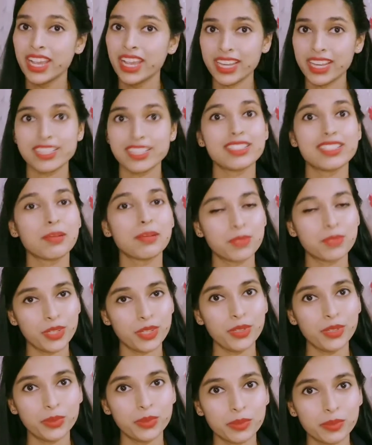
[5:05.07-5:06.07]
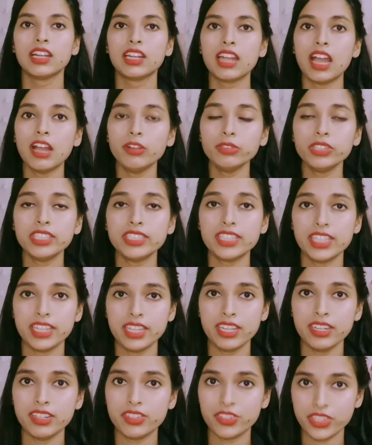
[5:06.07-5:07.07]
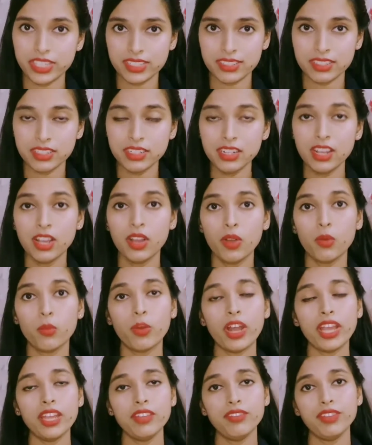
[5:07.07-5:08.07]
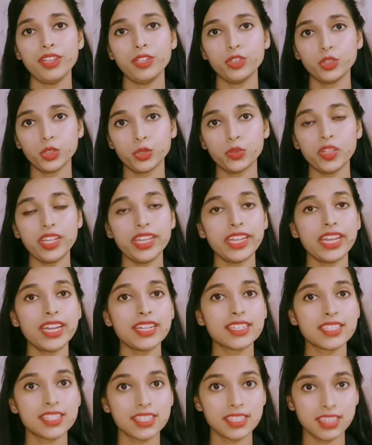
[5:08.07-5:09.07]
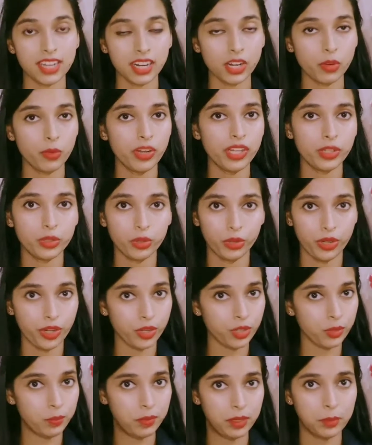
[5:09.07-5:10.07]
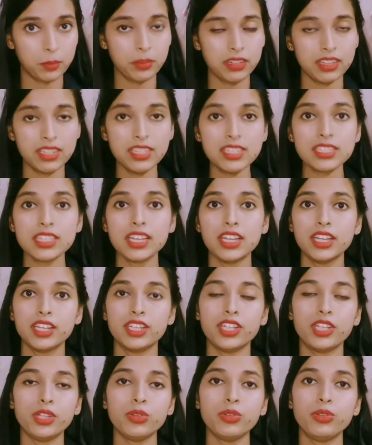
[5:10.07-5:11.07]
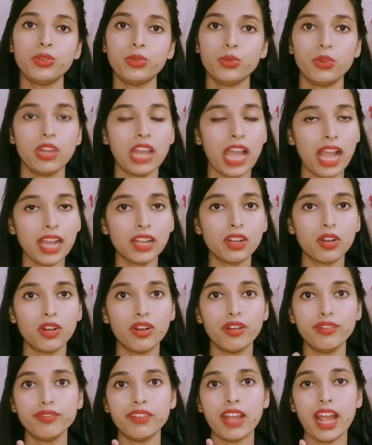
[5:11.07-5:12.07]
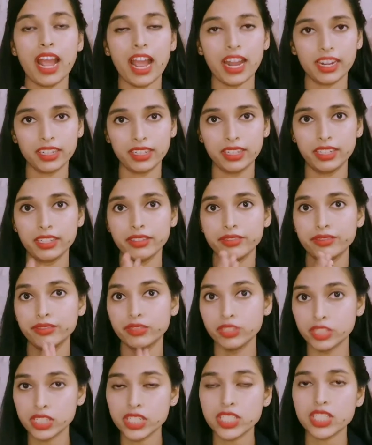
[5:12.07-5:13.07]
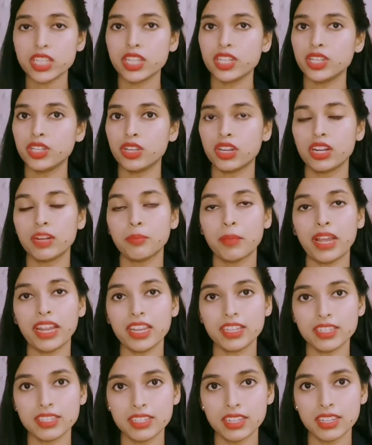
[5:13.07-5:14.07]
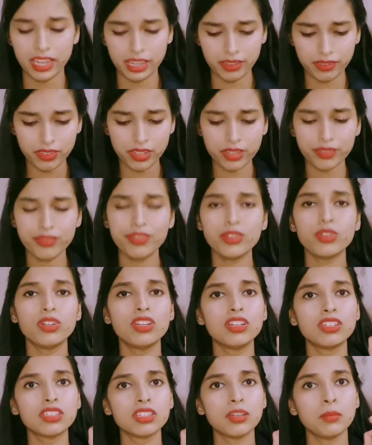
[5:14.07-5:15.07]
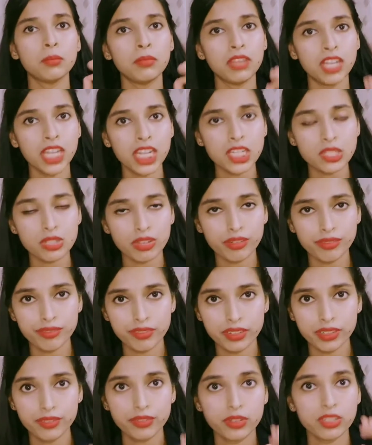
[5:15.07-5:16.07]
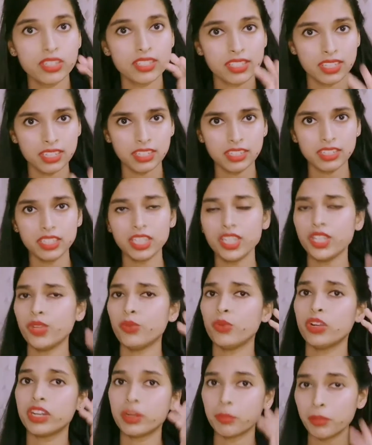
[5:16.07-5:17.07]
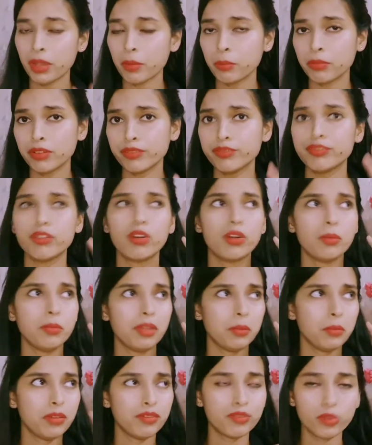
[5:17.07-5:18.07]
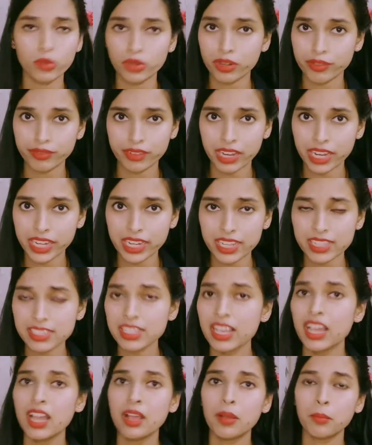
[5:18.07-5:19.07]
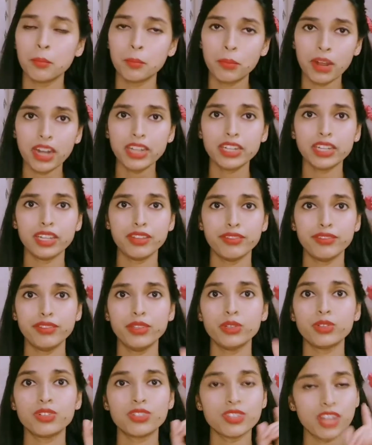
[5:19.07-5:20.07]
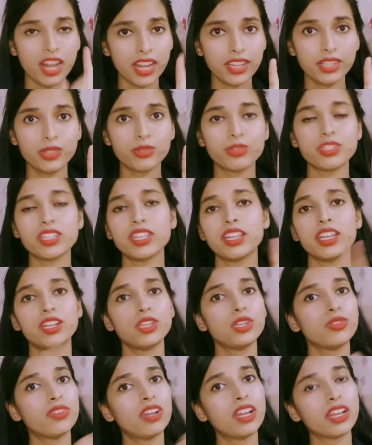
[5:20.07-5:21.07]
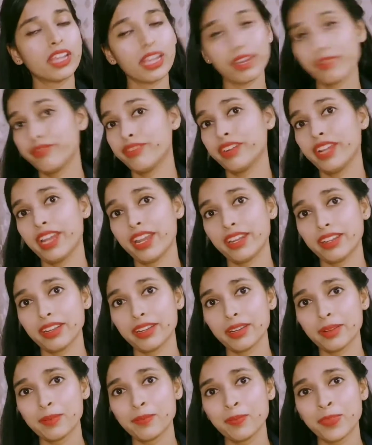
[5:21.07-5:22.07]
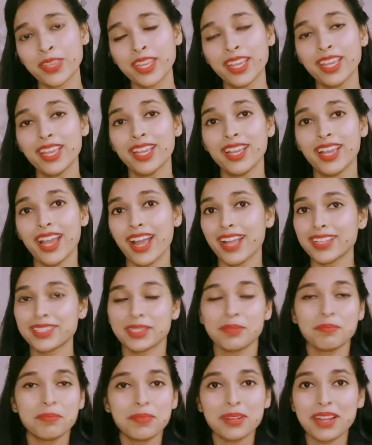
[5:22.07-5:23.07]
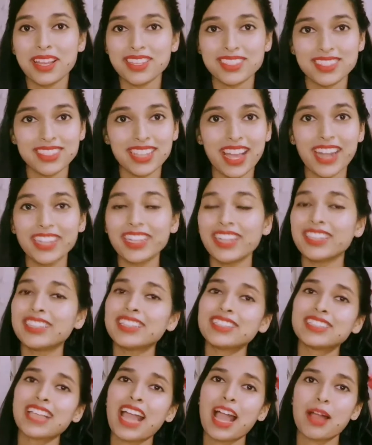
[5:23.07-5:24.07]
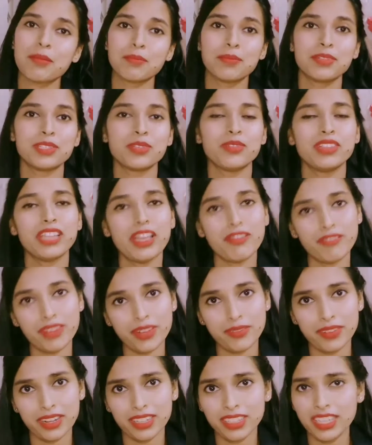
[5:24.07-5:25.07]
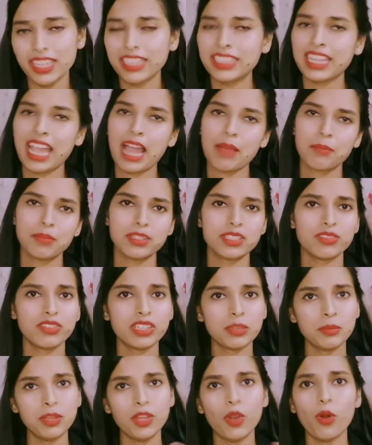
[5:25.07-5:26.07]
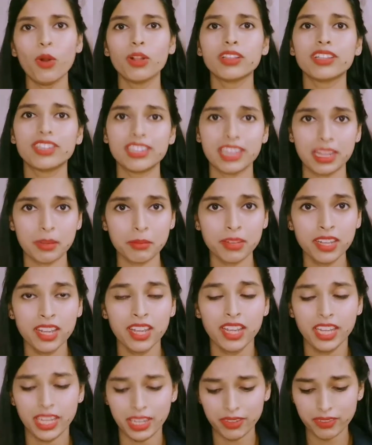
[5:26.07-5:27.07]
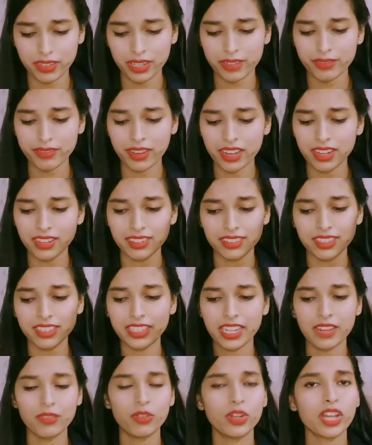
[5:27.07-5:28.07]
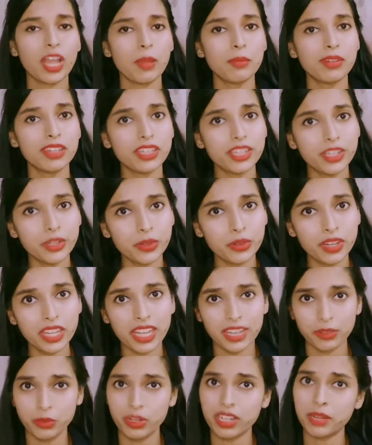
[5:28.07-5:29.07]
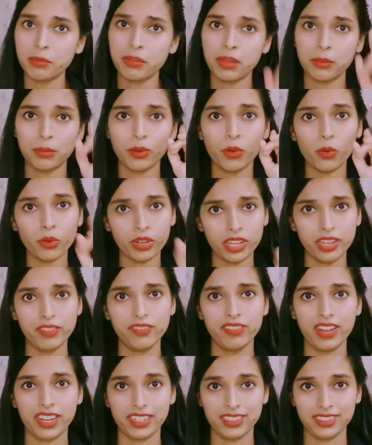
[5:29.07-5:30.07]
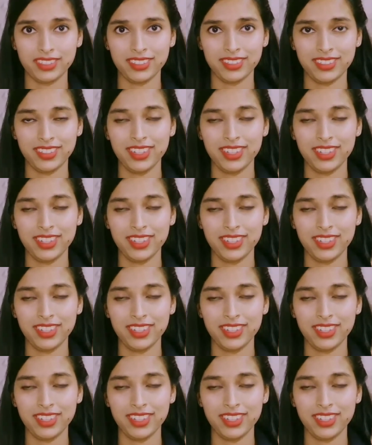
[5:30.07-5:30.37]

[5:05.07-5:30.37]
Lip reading: It is up to you. Now the second reason why we usually get stuck while talking to people is due to lack of active words in your mind. Even if you learn the meanings of it for a single day, you will remember for maybe 4 or 5 days, but if you try using it, you will again forget it. As simple as that, and this happens with everyone. It happens with me all the time. Even if I learn 10 vocabulary today, I will remember only one.